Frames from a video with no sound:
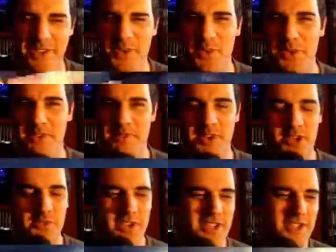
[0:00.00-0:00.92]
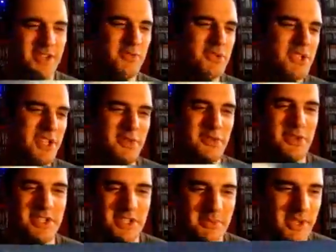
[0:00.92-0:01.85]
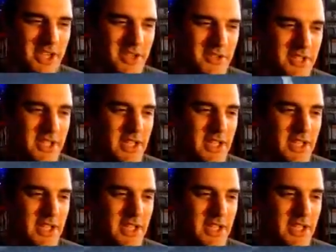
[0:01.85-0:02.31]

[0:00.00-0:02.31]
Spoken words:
called it Ridge Racer. I wish I called it something else.